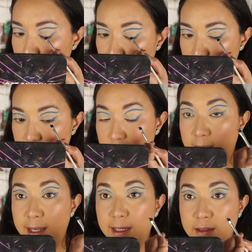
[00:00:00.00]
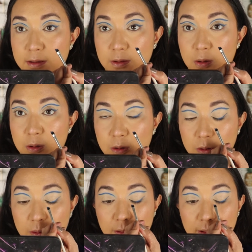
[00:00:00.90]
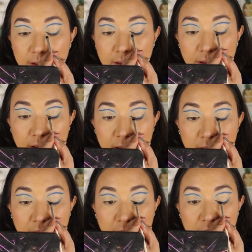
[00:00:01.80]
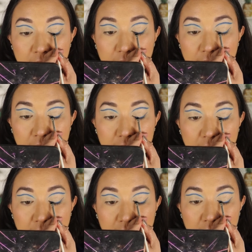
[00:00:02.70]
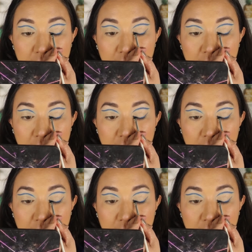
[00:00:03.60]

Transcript: and then line the whole lash line.